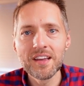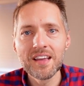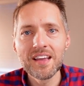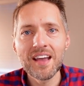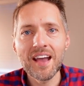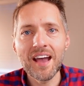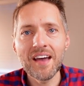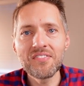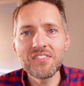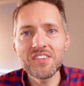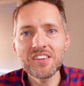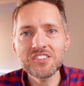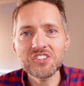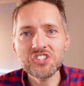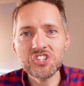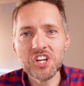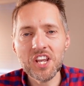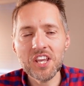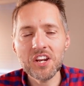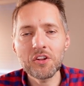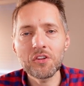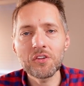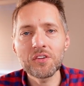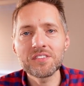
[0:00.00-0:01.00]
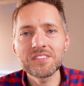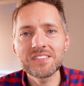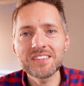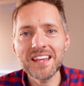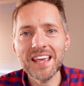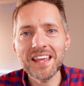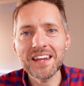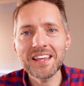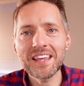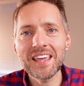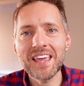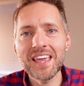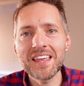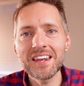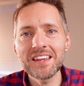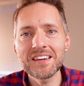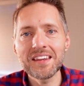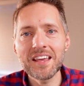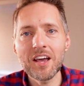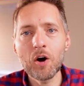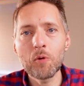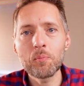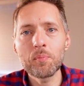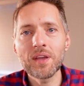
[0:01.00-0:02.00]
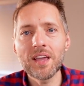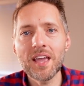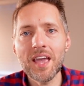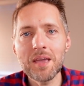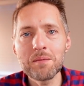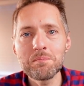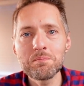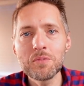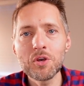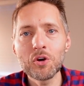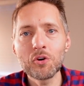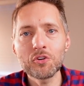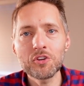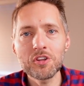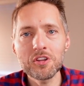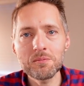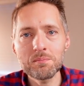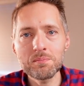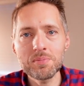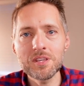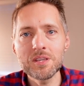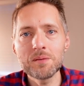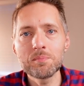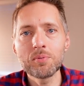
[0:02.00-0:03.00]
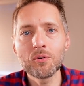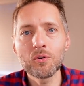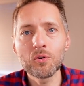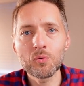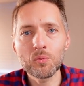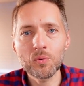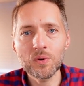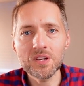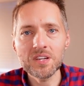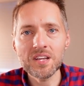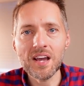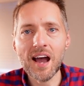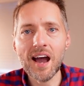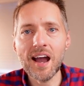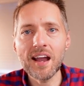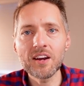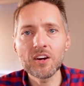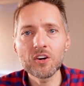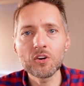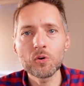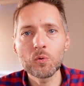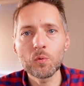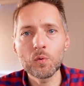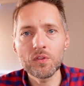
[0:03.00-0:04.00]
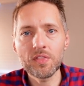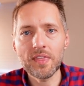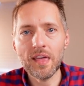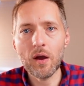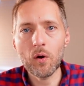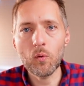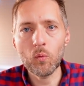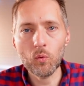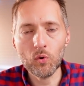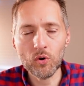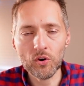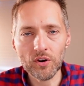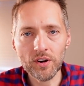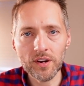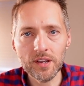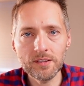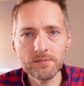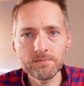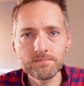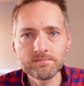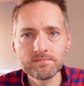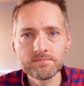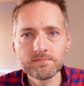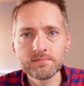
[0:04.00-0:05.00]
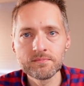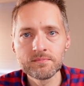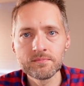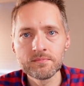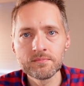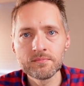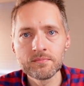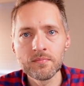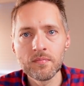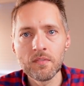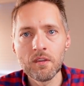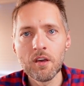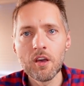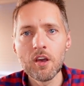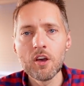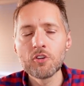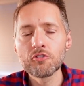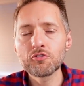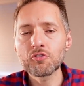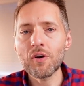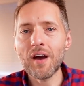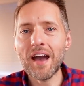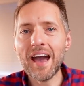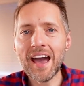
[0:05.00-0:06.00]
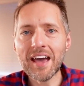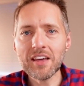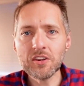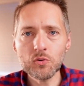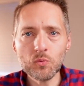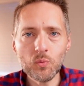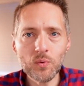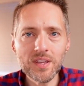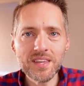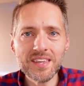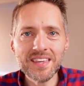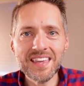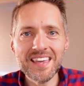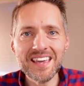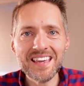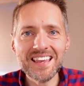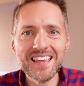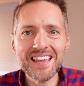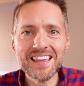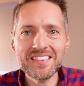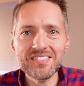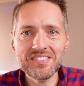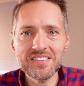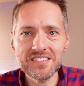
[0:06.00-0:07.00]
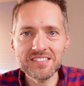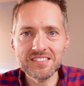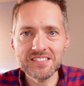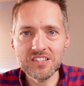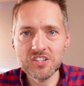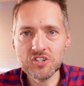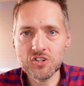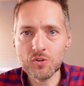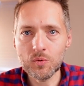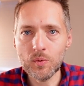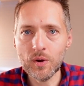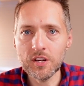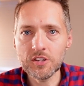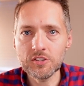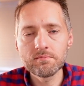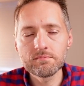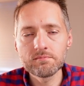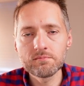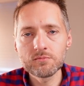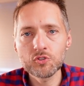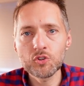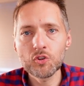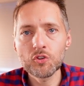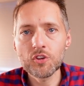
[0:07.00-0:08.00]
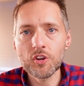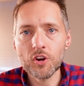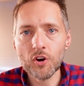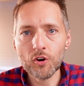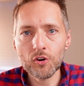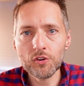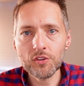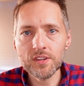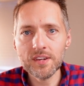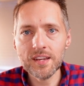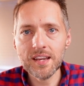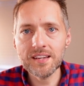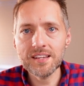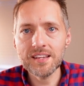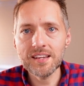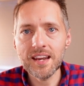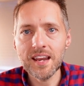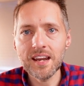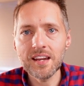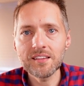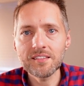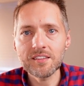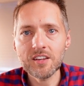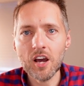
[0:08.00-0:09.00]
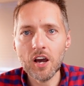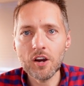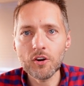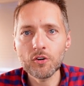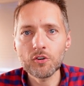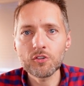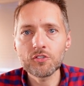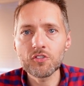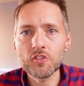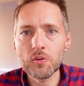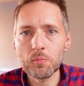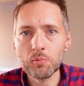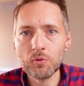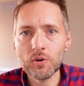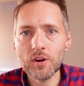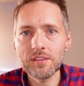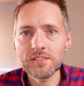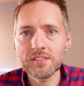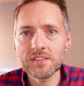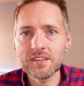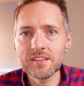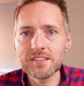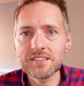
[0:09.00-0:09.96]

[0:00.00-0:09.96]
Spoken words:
and this channel is dedicated to helping 1 million people retire without worry. So how did we get in this situation? So in the early 1980s, Congress and the president